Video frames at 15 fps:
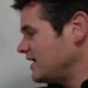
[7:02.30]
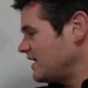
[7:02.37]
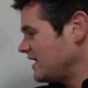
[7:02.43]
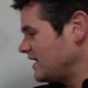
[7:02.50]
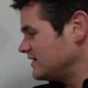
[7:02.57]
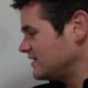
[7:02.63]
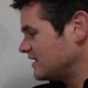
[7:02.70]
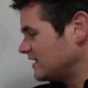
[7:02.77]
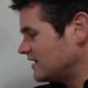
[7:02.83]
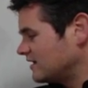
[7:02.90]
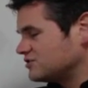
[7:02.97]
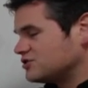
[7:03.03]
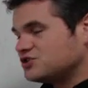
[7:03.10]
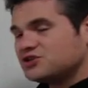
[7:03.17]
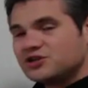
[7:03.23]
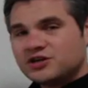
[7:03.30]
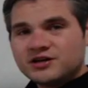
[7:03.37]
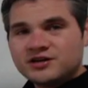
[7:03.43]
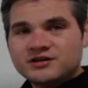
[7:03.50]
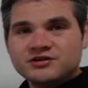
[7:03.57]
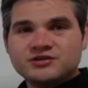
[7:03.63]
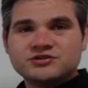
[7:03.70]
and you
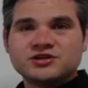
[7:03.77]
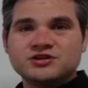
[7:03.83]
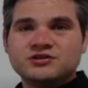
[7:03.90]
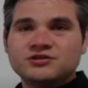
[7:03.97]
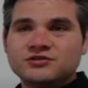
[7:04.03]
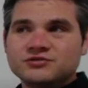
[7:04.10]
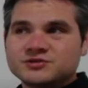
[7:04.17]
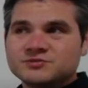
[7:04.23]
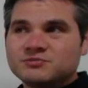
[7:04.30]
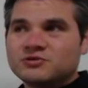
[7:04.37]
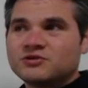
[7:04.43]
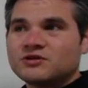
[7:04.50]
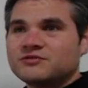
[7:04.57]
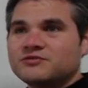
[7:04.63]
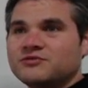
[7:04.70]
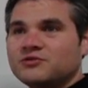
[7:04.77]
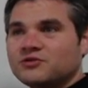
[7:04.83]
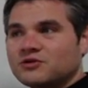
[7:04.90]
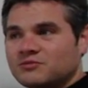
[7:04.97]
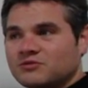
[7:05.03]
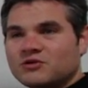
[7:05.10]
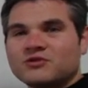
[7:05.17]
should use more
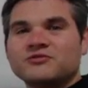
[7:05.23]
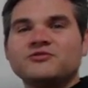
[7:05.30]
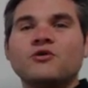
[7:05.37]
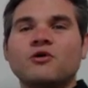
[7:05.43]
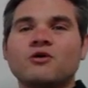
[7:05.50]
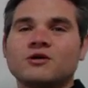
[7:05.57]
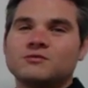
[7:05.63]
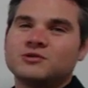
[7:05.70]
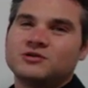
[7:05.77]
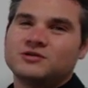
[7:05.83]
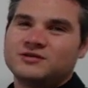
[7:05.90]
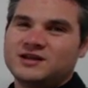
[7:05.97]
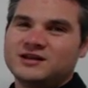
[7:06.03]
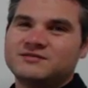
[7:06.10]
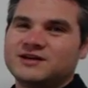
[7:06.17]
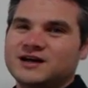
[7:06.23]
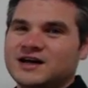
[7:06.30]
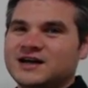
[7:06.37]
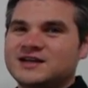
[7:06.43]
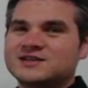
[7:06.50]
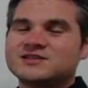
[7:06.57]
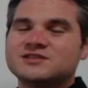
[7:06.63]
for more formal
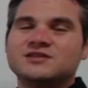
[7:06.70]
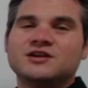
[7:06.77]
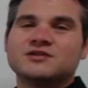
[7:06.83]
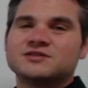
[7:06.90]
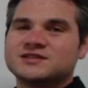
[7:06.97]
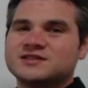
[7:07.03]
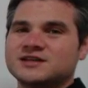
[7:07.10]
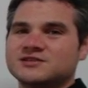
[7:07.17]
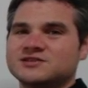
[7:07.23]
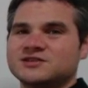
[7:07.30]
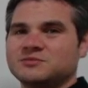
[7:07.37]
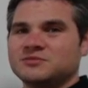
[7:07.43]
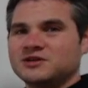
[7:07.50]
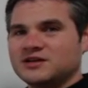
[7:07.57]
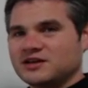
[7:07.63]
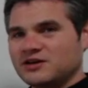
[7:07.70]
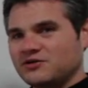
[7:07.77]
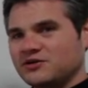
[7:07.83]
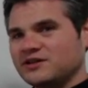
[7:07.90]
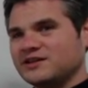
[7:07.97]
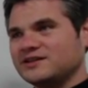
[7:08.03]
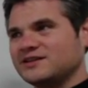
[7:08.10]
advice. To tell someone to
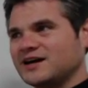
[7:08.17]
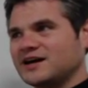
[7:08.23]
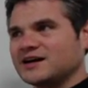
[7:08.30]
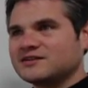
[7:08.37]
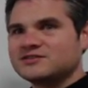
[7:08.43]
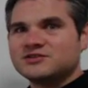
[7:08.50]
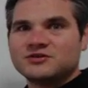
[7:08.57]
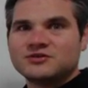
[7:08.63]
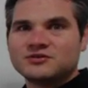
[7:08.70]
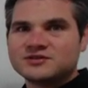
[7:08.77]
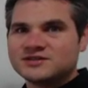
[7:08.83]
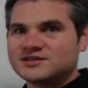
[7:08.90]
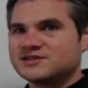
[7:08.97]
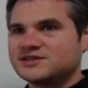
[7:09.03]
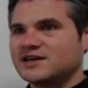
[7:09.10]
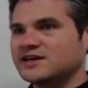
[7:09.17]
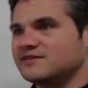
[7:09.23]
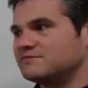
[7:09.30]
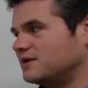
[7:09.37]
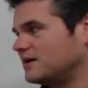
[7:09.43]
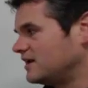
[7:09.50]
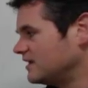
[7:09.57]
go to the doctor or to
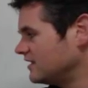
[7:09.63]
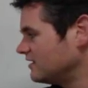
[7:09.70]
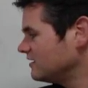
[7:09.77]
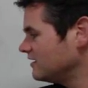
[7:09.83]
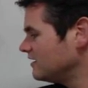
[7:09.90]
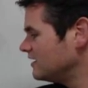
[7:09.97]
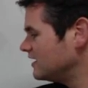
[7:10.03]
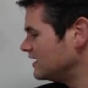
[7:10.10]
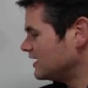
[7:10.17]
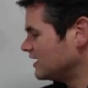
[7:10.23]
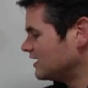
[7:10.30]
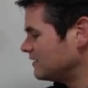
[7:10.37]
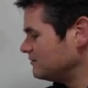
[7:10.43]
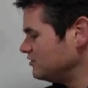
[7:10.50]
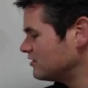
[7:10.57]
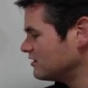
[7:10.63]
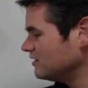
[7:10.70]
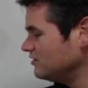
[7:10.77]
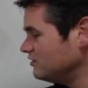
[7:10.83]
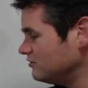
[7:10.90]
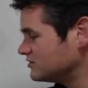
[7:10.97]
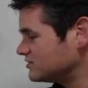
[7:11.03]
save money. You
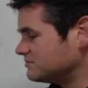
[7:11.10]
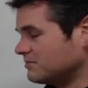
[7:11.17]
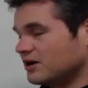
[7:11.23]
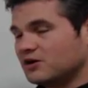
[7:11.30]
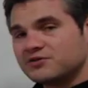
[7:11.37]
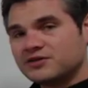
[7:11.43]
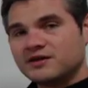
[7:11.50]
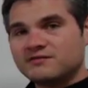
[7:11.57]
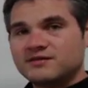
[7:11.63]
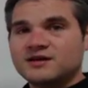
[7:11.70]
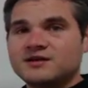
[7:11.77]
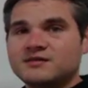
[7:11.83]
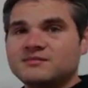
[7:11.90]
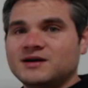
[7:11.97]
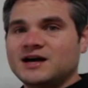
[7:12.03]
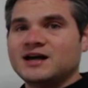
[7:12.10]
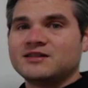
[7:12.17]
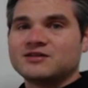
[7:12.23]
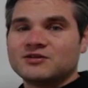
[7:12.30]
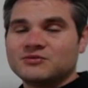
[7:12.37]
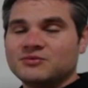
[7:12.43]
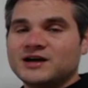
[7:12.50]
can use both of them
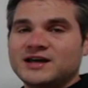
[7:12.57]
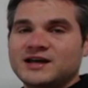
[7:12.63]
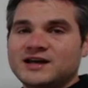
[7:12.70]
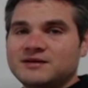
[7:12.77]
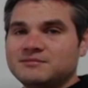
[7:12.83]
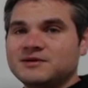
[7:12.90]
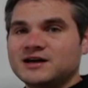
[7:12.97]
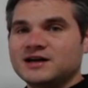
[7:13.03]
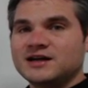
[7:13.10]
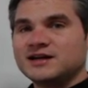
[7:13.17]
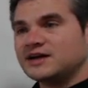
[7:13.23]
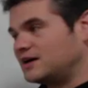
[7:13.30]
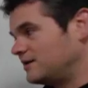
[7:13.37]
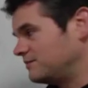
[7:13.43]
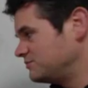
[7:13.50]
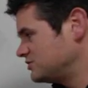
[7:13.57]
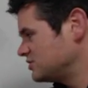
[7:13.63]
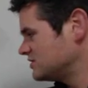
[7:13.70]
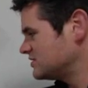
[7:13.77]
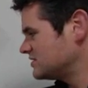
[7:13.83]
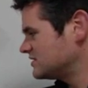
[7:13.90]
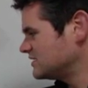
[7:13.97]
either way, but
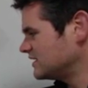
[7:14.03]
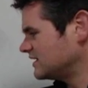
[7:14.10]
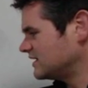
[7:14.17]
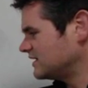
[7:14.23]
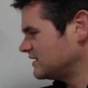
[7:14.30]
just